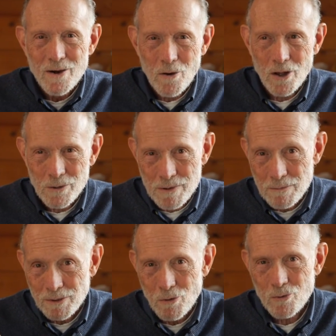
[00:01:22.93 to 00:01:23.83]
All the
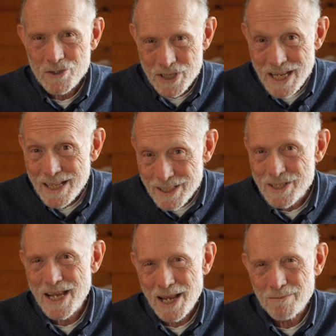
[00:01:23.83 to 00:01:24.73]
people seeing
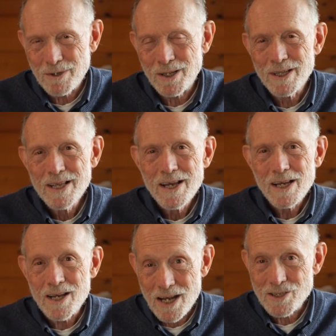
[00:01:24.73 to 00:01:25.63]
this animal,
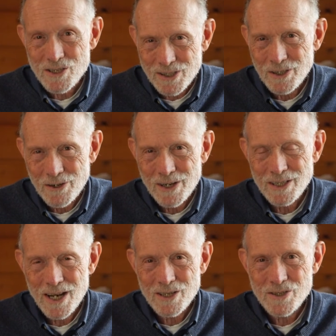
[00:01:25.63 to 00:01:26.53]
consciously or
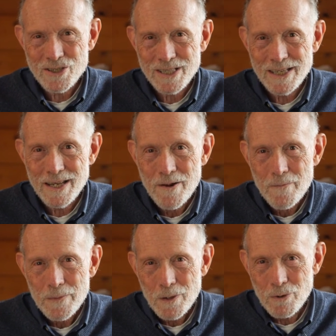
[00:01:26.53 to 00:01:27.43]
unconsciously,
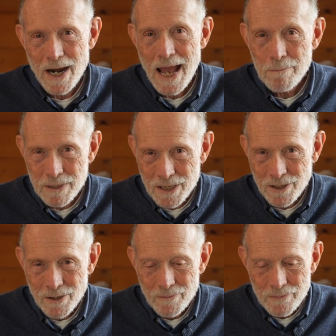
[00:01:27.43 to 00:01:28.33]
were
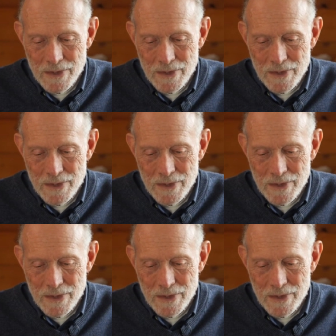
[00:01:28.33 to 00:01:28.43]
happier